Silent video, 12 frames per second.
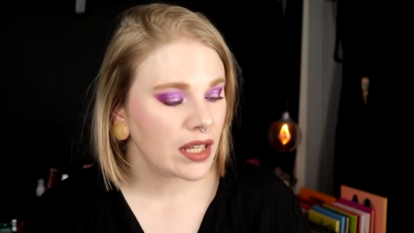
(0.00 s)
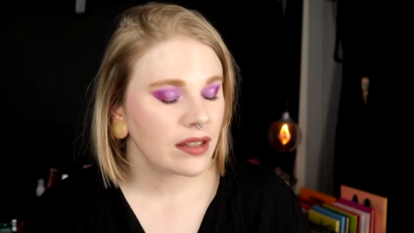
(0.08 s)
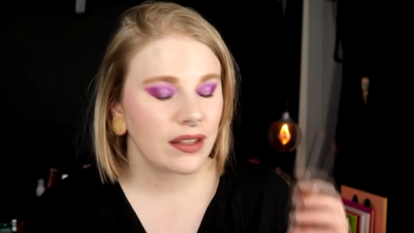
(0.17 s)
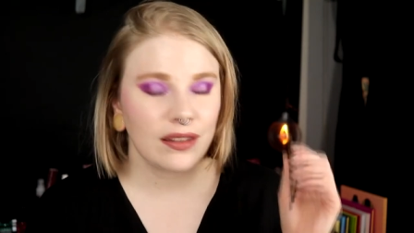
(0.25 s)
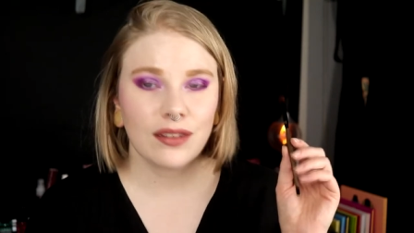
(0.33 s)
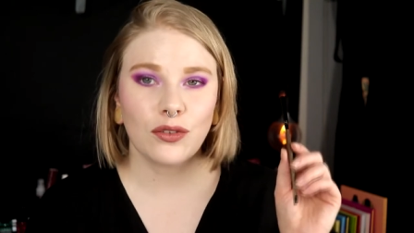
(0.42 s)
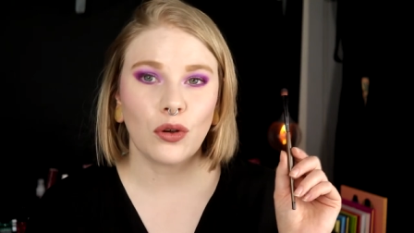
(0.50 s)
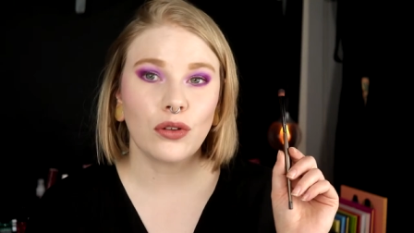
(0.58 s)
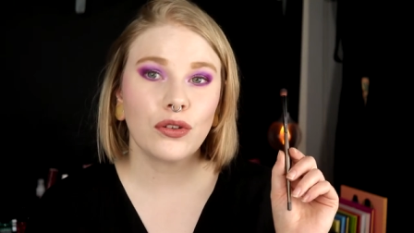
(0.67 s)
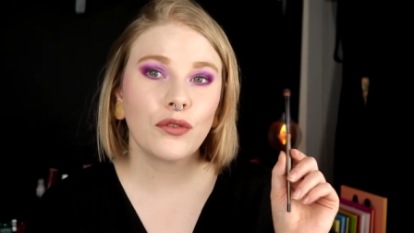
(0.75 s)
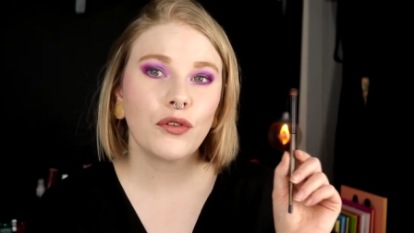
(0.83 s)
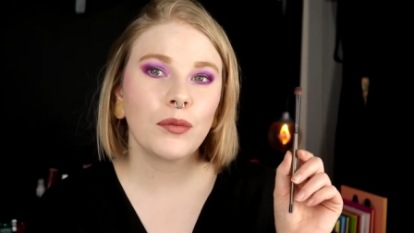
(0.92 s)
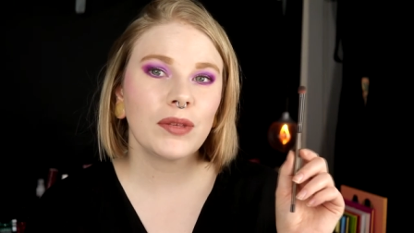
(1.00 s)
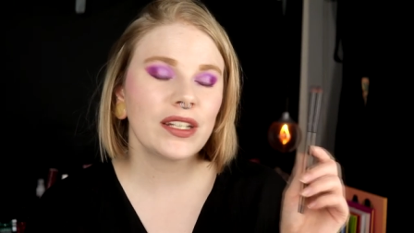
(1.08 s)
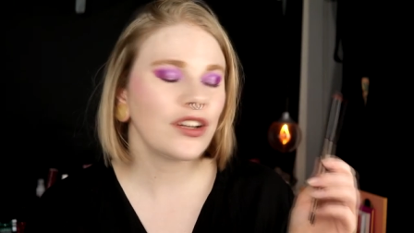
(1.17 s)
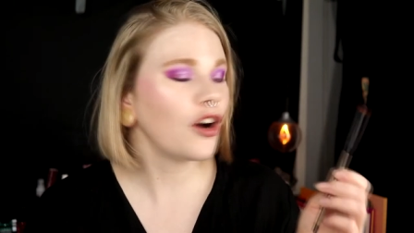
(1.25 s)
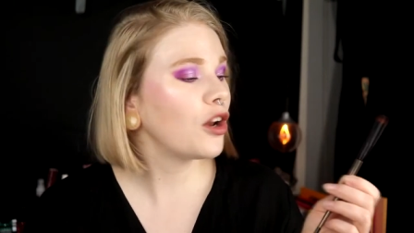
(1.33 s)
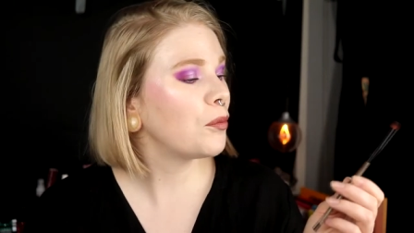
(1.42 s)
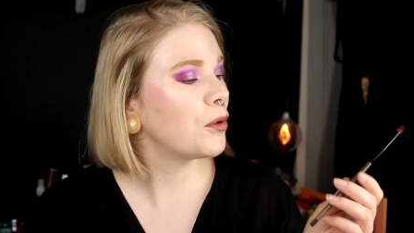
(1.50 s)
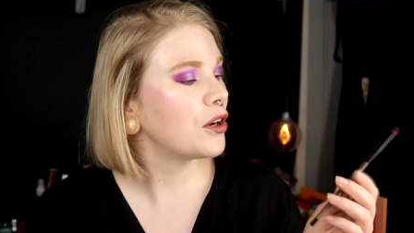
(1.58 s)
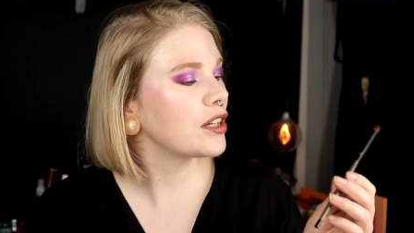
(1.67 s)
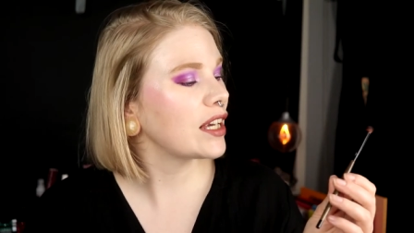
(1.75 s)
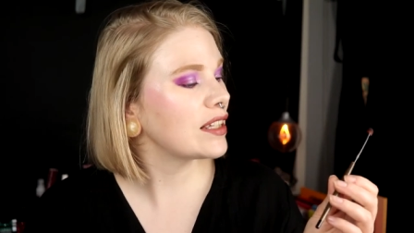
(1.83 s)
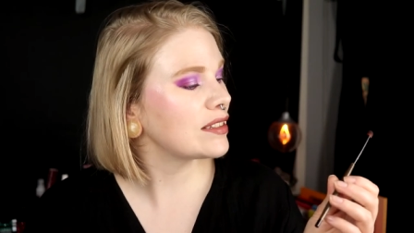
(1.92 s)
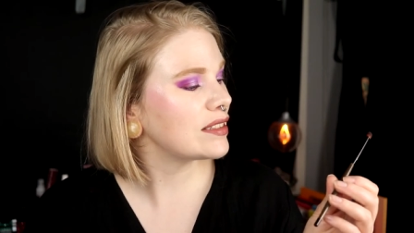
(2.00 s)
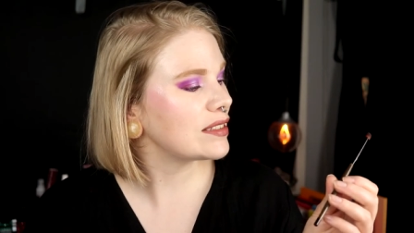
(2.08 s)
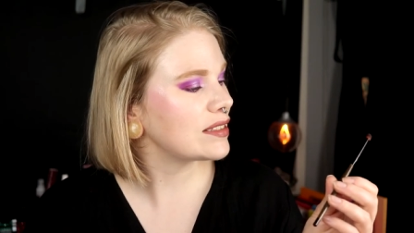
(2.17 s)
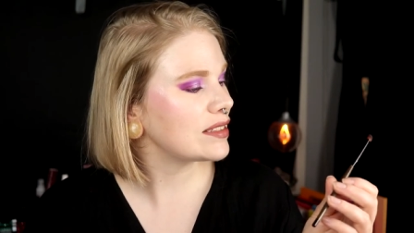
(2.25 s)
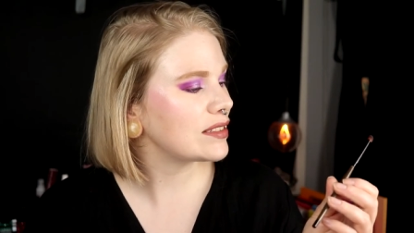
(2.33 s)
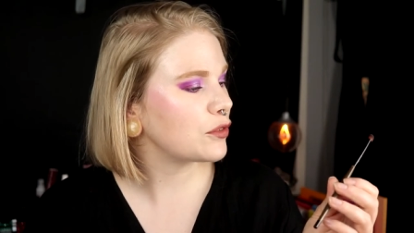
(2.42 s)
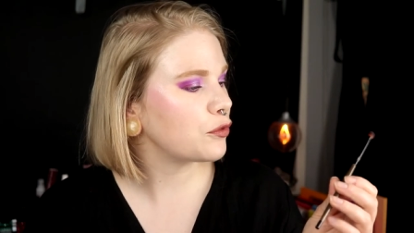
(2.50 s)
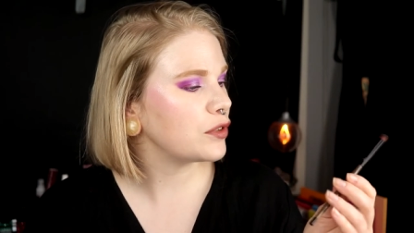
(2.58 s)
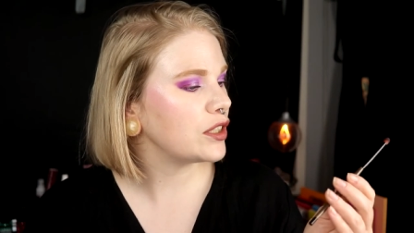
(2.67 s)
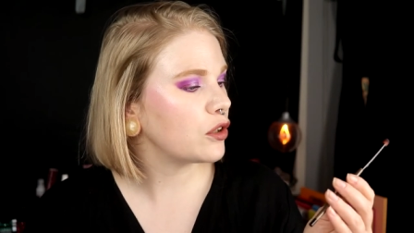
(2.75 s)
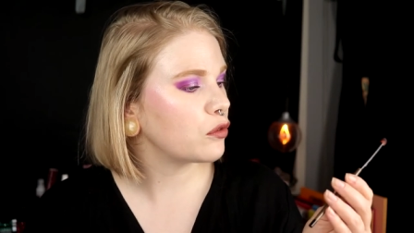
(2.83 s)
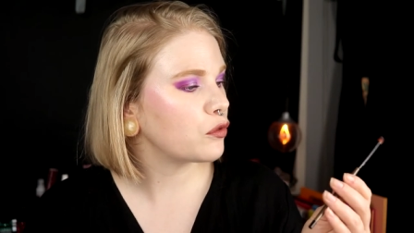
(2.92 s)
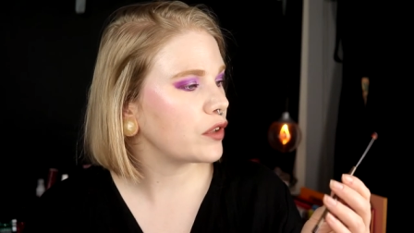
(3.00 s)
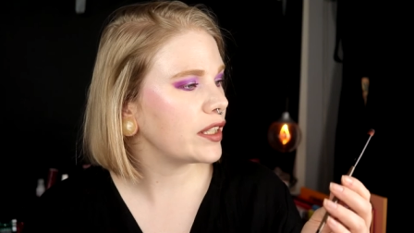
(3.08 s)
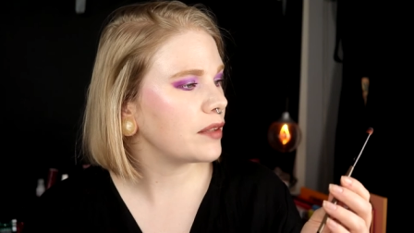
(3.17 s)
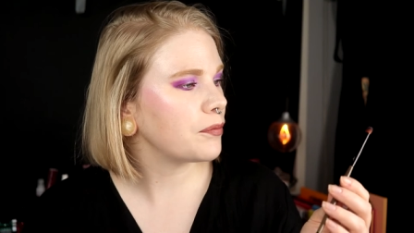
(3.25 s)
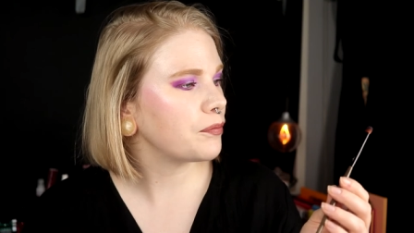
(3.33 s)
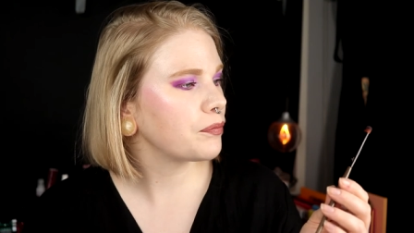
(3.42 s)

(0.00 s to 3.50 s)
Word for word: This is also from Linda Hallberg and this is the 303.